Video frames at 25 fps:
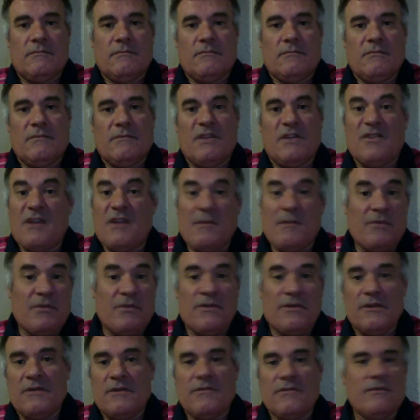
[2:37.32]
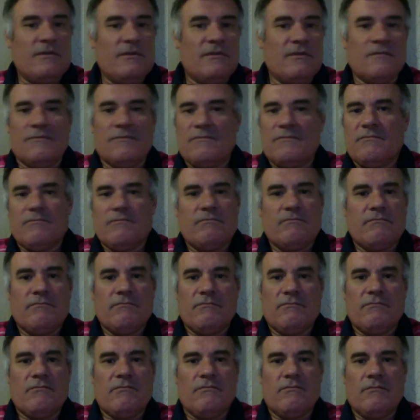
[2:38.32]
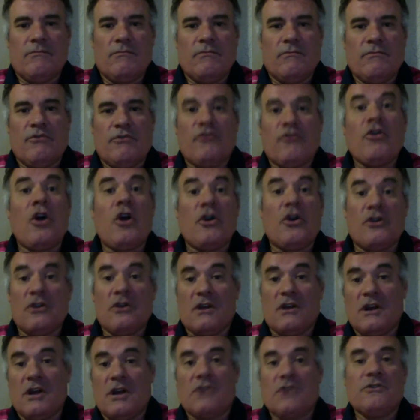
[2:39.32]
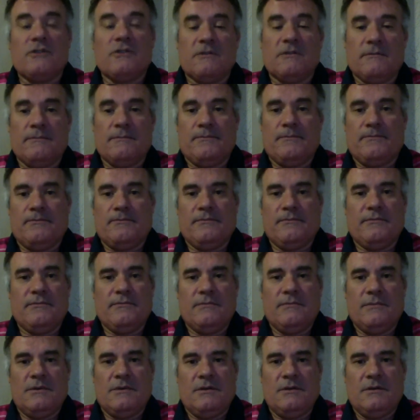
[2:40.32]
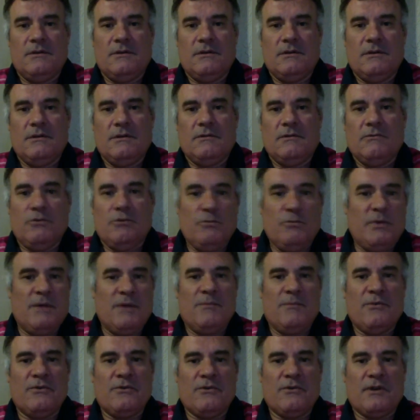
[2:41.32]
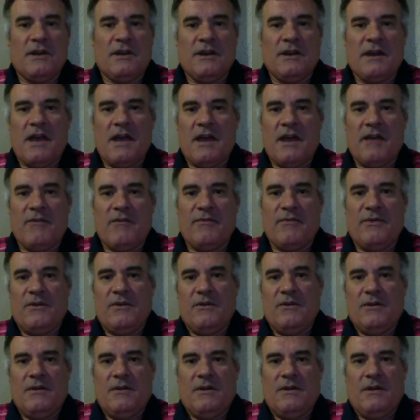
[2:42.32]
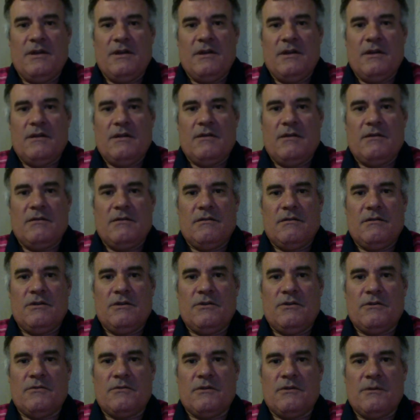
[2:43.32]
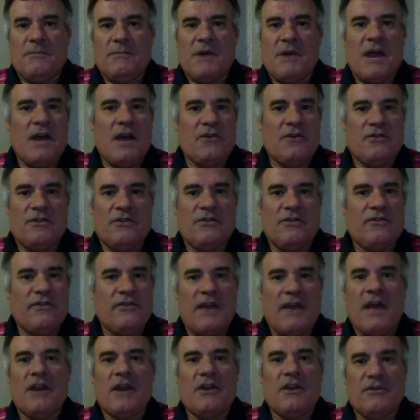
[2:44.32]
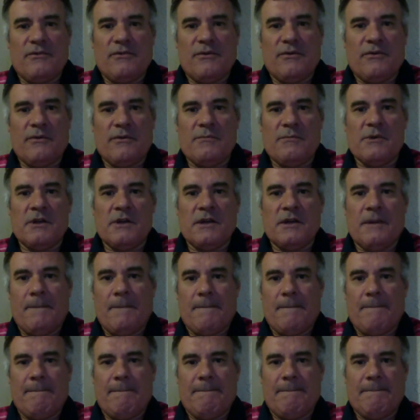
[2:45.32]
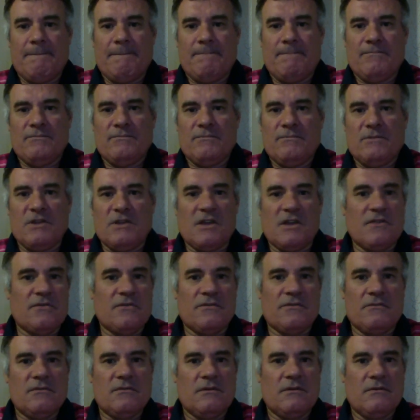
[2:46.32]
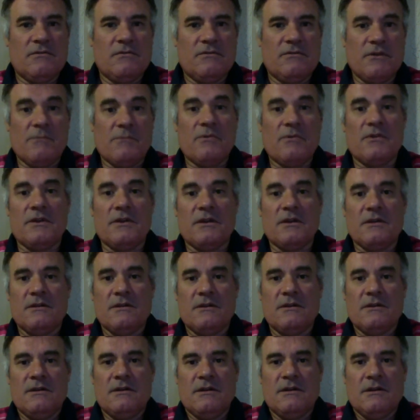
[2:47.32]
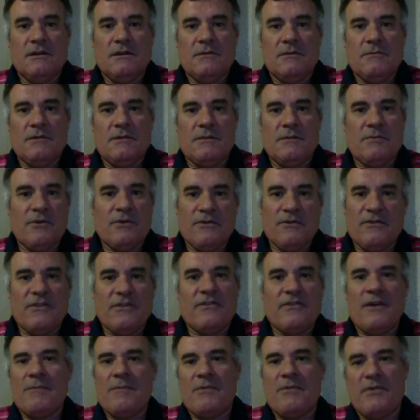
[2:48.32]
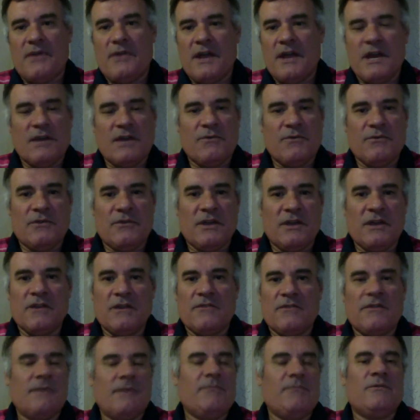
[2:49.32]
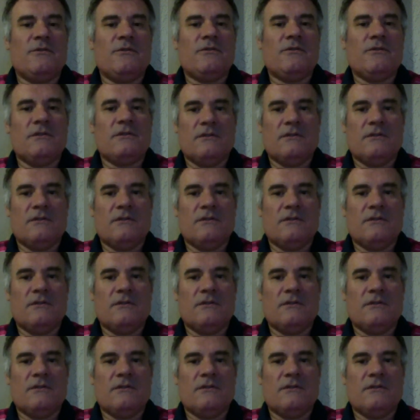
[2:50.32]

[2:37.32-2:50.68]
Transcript: is empathy is a stronger connection. Two people can have, compassion and sadness for somebody. That's sympathy. The person that's empathetic will take it a step further.